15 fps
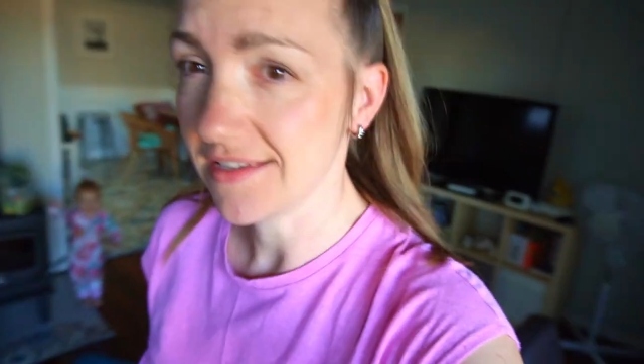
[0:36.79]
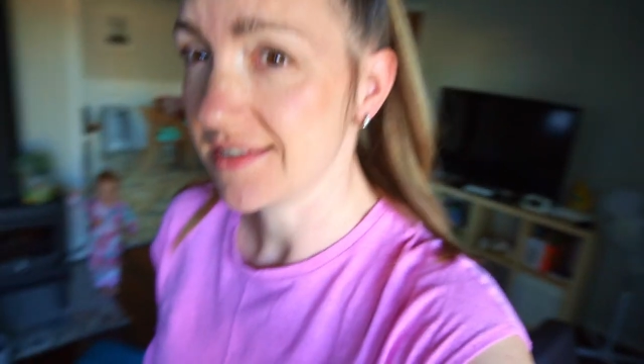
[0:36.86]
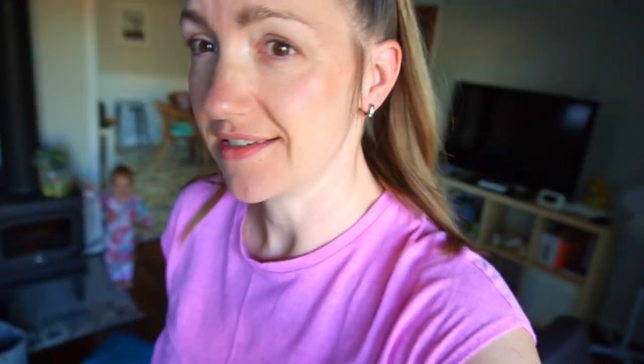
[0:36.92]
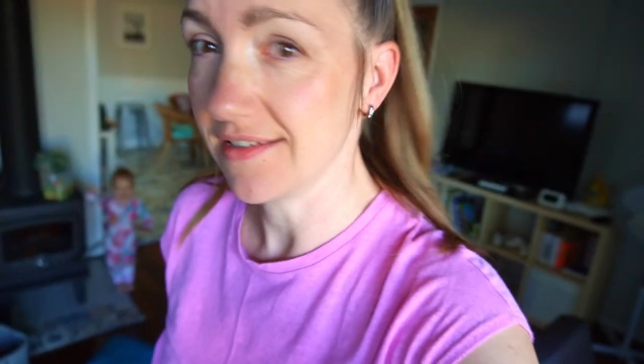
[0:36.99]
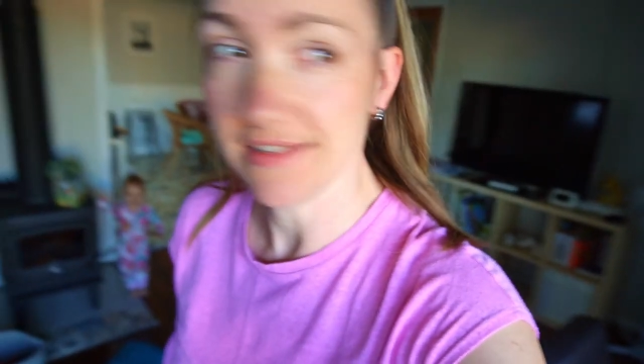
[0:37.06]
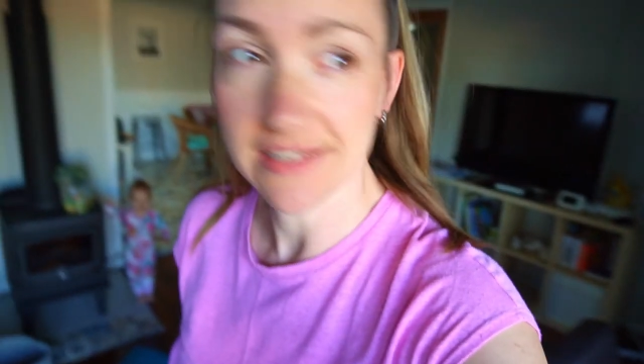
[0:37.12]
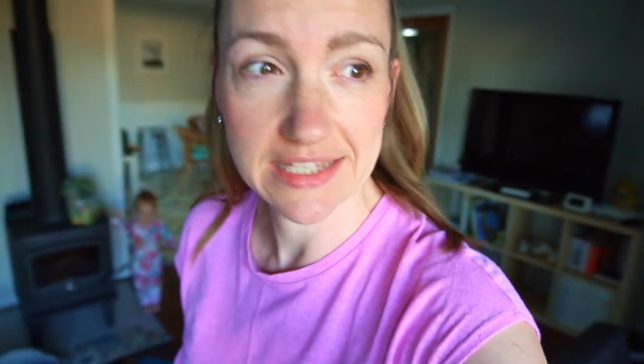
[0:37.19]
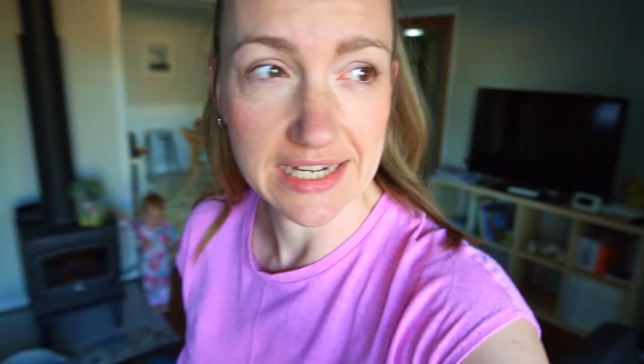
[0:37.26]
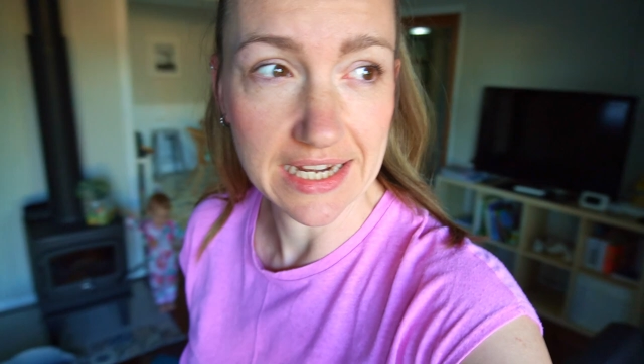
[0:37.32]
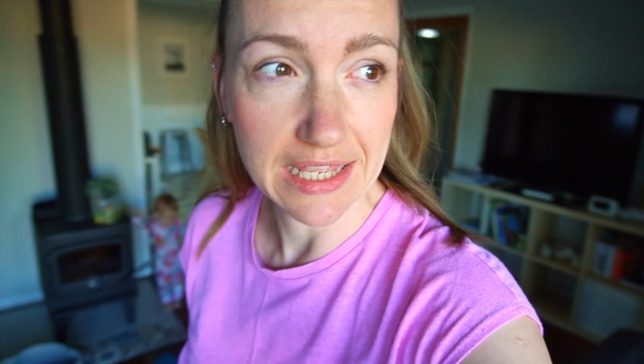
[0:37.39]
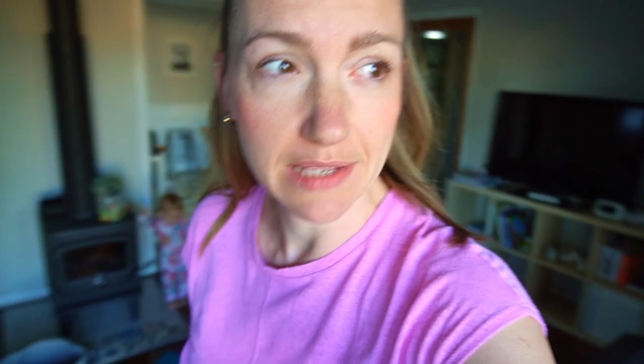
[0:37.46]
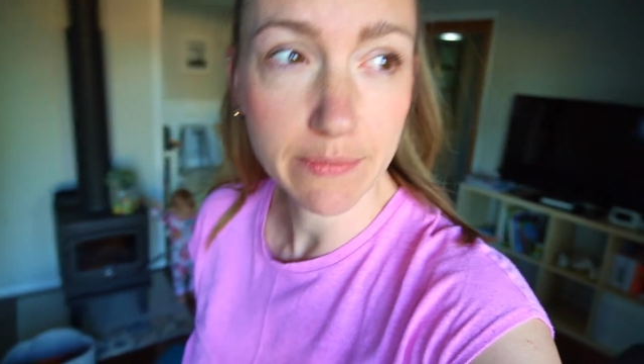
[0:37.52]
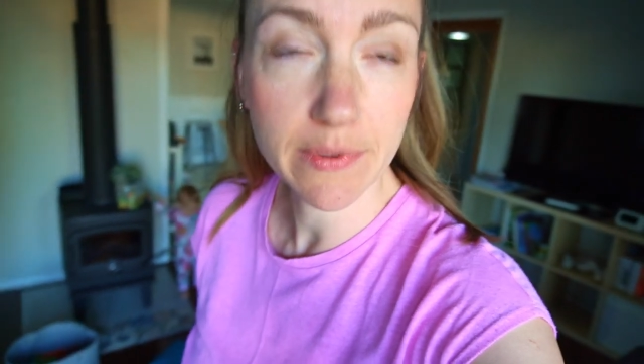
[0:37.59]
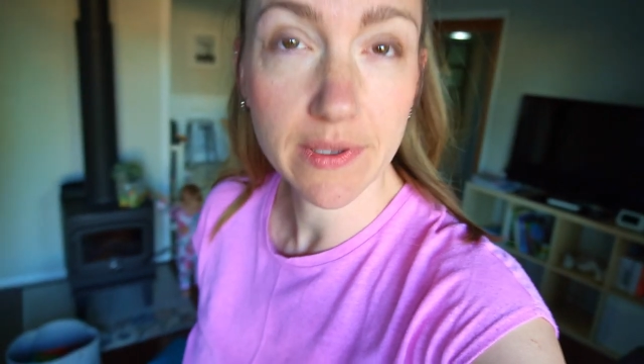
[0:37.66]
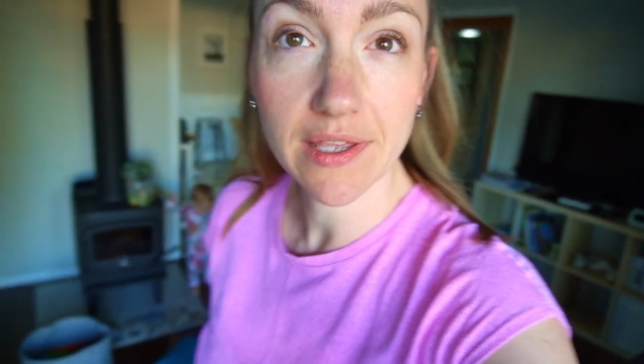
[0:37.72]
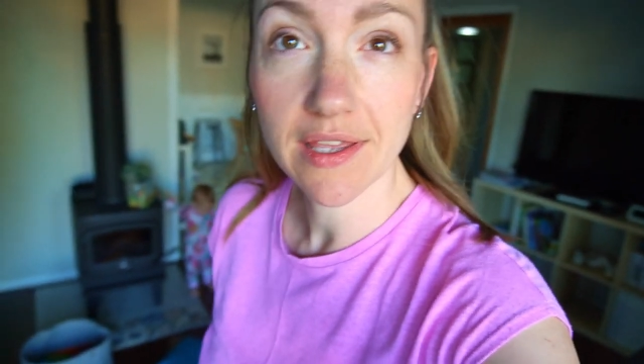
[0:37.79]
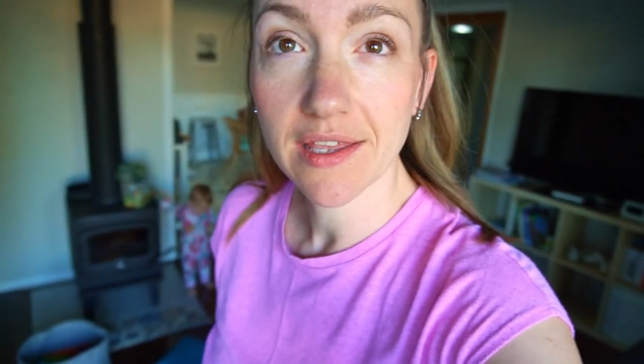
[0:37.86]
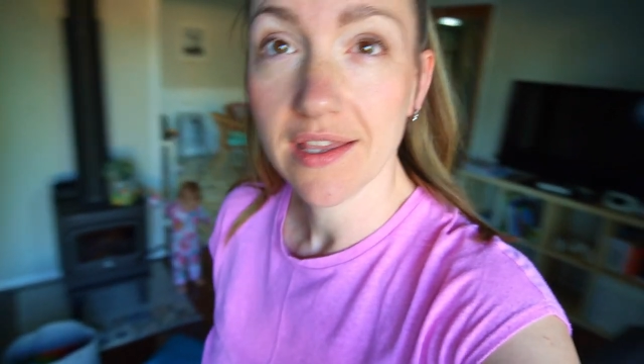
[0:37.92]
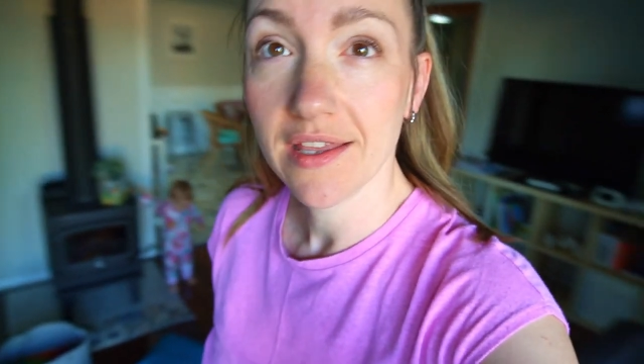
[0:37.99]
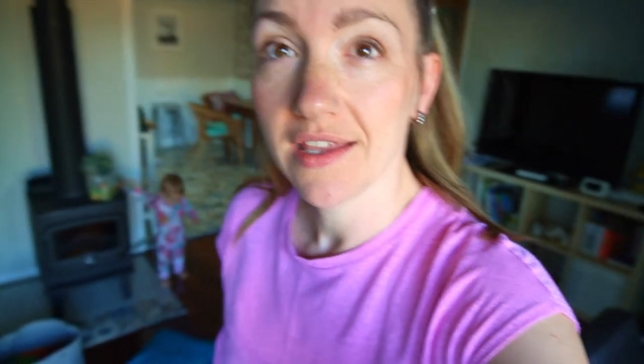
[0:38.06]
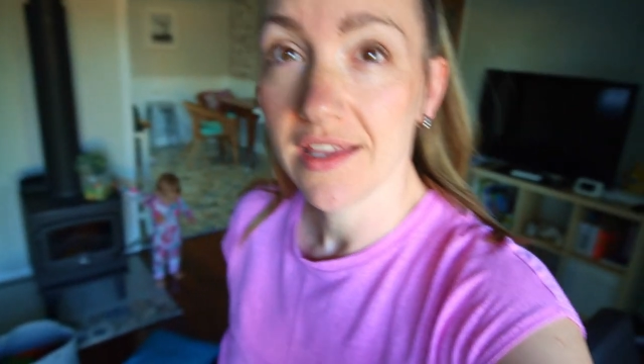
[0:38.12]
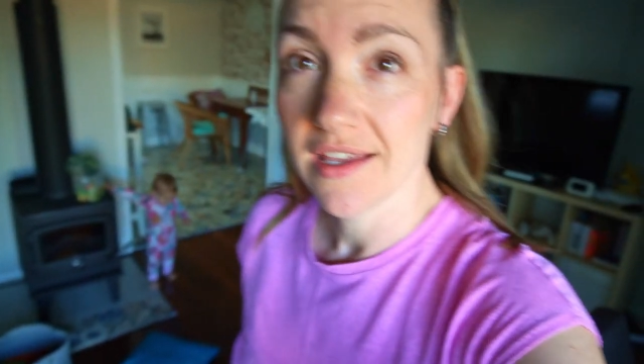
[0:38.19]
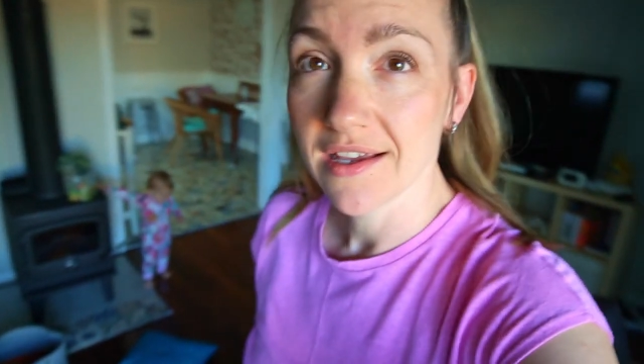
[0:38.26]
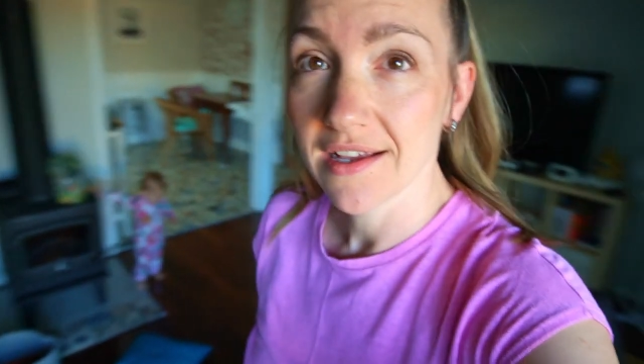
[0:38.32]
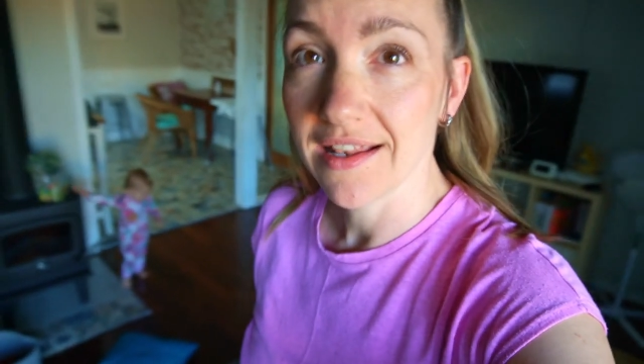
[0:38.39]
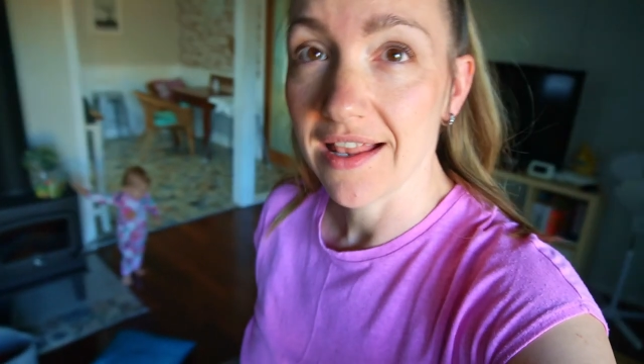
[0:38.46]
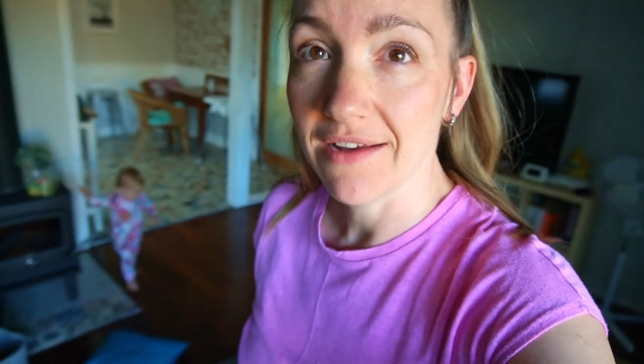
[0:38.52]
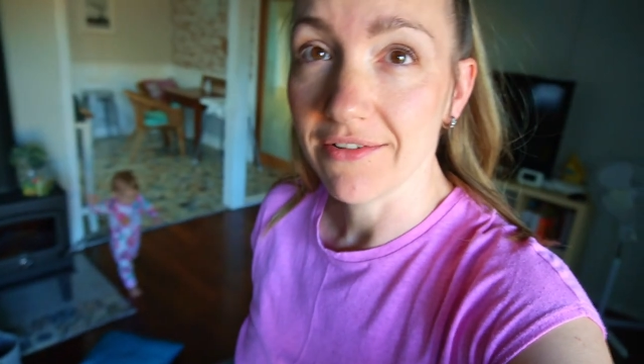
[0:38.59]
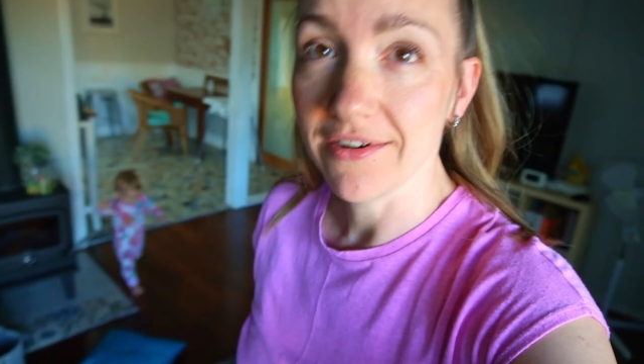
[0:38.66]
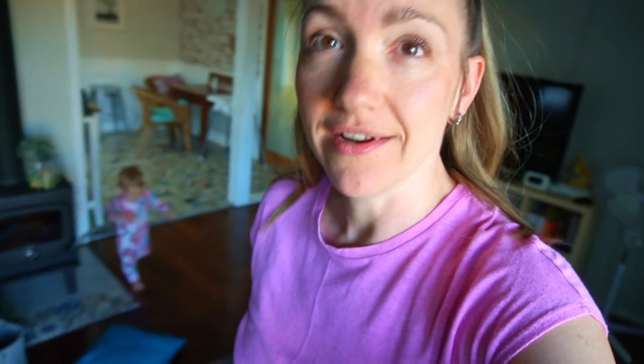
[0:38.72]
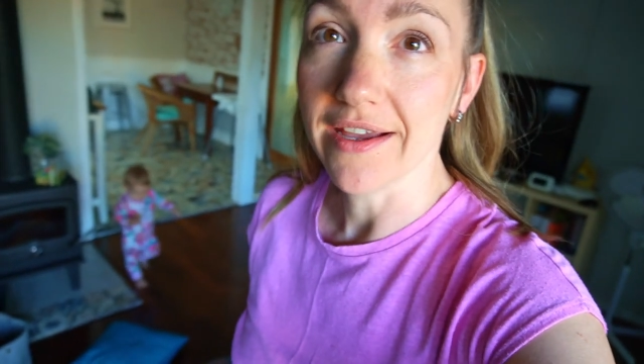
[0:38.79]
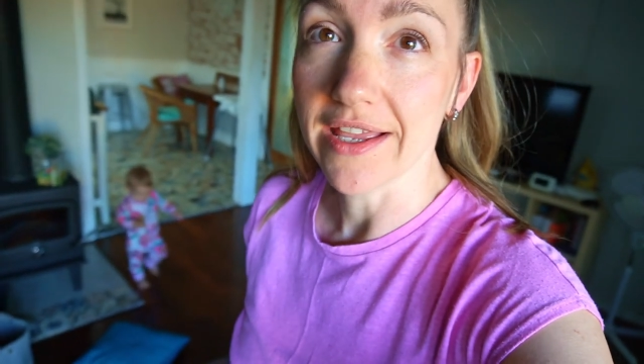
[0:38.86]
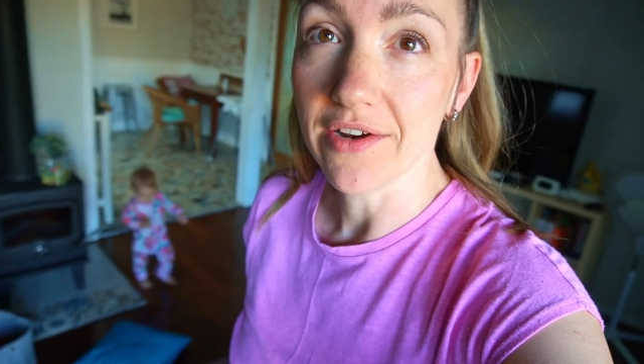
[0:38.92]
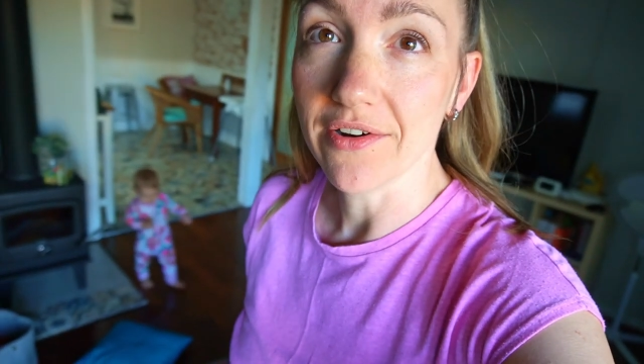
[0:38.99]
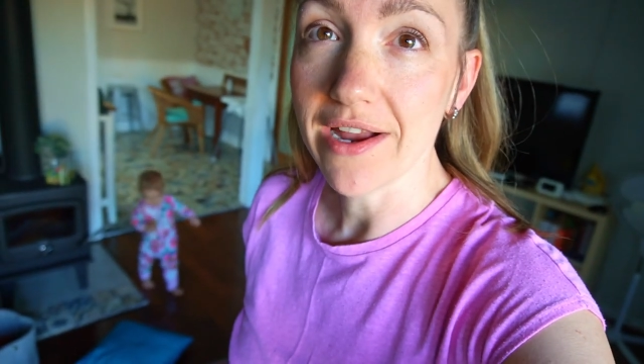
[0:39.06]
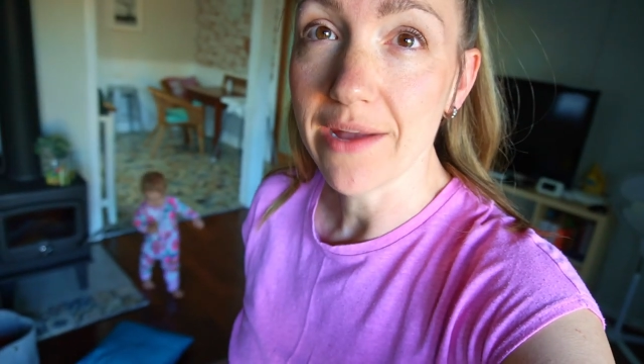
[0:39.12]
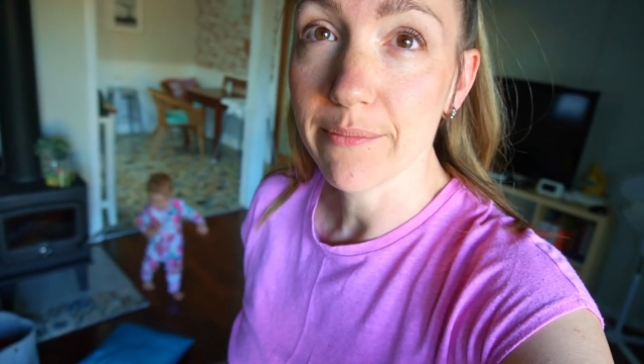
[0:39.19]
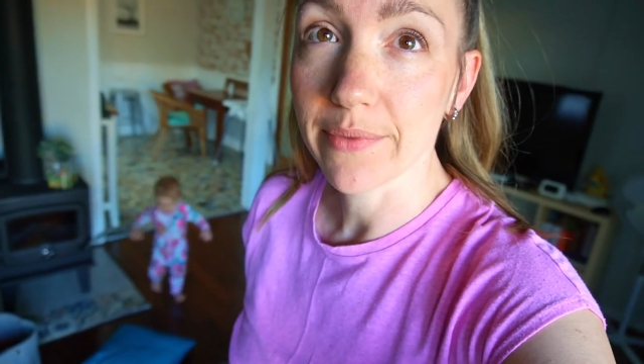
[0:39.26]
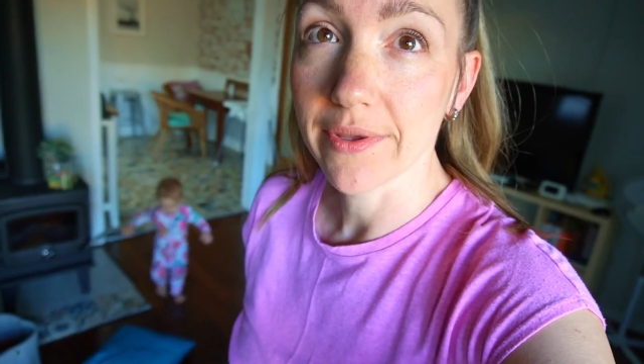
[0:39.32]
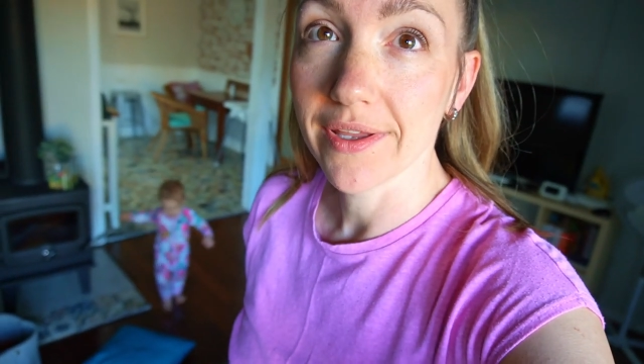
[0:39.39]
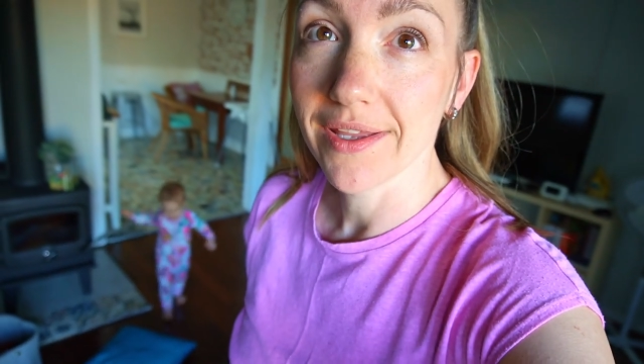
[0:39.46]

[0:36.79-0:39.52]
still asleep. Clara and I are up